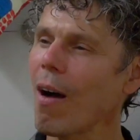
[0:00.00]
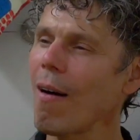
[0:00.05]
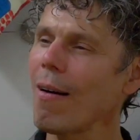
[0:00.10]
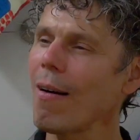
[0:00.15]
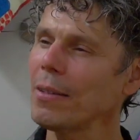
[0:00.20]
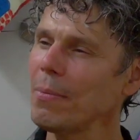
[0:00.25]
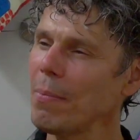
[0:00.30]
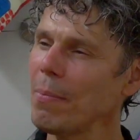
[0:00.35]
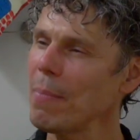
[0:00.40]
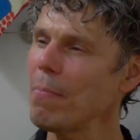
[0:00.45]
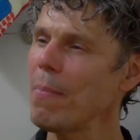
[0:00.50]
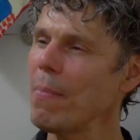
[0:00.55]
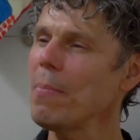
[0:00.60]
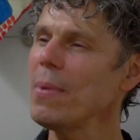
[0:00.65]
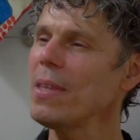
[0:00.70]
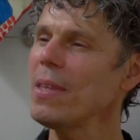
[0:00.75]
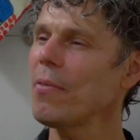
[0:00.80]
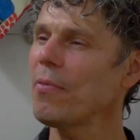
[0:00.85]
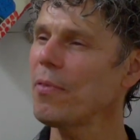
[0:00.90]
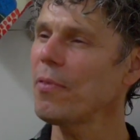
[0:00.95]
Garden.
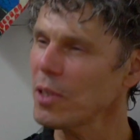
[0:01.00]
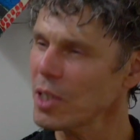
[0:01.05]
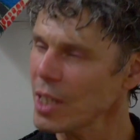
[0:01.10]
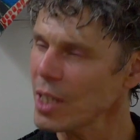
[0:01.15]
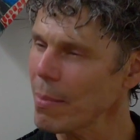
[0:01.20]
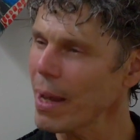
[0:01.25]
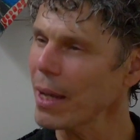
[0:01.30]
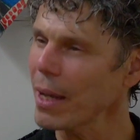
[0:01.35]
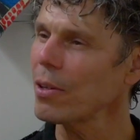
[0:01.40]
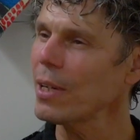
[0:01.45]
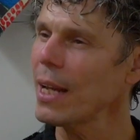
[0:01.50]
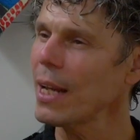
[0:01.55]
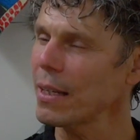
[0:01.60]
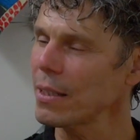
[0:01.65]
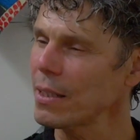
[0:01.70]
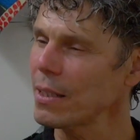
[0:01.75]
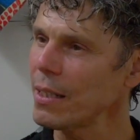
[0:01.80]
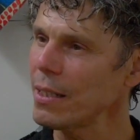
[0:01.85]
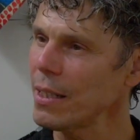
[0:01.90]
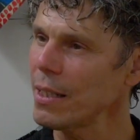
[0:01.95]
Maybe the first time Amazing. I
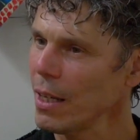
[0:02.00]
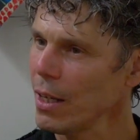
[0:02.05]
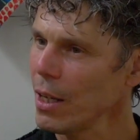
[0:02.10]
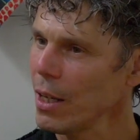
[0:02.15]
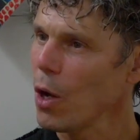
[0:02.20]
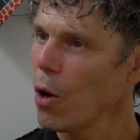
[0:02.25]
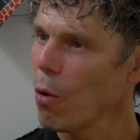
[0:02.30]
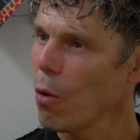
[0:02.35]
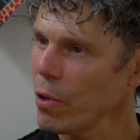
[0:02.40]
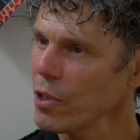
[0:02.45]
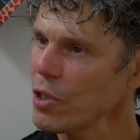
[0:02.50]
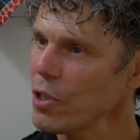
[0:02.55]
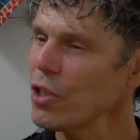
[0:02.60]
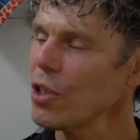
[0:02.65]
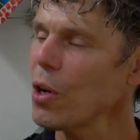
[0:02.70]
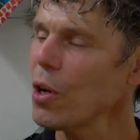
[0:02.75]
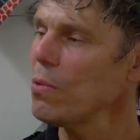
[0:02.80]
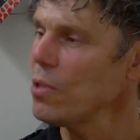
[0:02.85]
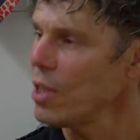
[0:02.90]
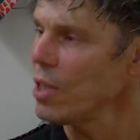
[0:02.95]
connected was
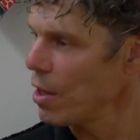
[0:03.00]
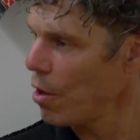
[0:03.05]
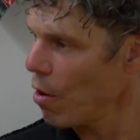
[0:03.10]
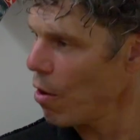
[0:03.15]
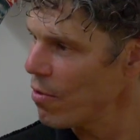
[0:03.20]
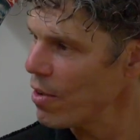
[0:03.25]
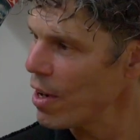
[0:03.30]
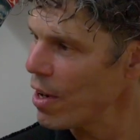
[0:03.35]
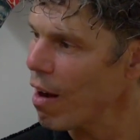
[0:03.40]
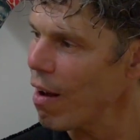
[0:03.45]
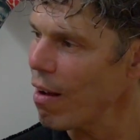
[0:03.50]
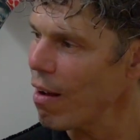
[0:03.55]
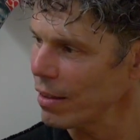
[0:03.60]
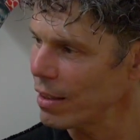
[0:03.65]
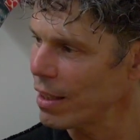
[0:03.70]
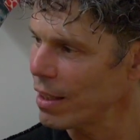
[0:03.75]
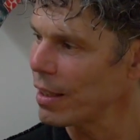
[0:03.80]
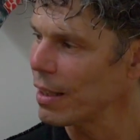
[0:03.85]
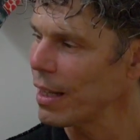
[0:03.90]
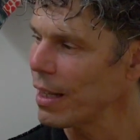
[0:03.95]
shows in Covent
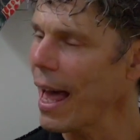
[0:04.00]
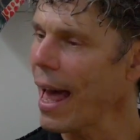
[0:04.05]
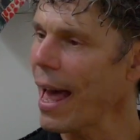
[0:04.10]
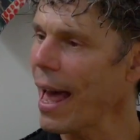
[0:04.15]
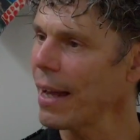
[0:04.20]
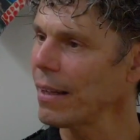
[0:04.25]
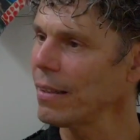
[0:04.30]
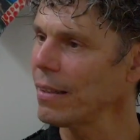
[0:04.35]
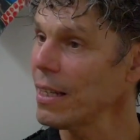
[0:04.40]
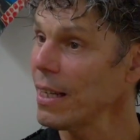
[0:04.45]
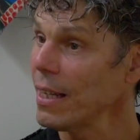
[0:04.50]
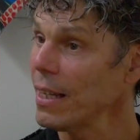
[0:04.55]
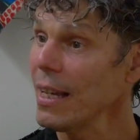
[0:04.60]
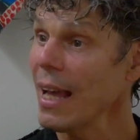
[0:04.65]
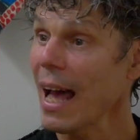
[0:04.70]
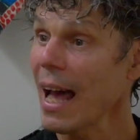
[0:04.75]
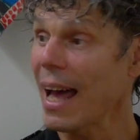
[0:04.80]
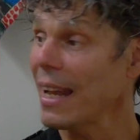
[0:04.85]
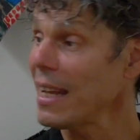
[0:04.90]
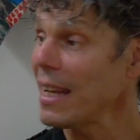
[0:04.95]
Garden, yeah. and
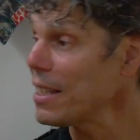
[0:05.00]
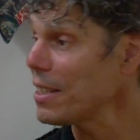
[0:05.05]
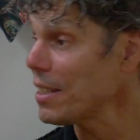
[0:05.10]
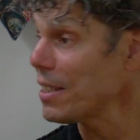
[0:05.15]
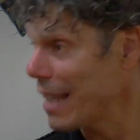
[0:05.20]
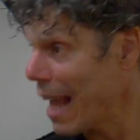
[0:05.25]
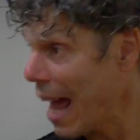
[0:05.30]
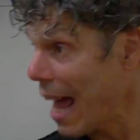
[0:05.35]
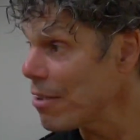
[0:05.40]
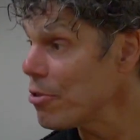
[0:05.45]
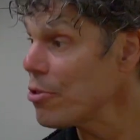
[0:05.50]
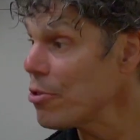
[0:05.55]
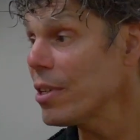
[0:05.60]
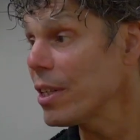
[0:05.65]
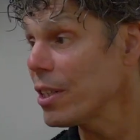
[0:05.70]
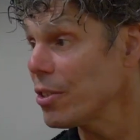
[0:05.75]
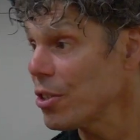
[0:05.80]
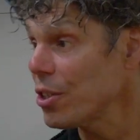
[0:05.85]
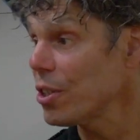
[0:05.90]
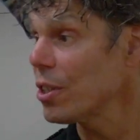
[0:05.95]
Alex
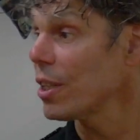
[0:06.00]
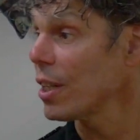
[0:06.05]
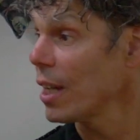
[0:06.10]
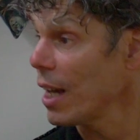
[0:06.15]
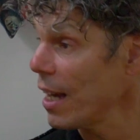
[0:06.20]
Dandridge.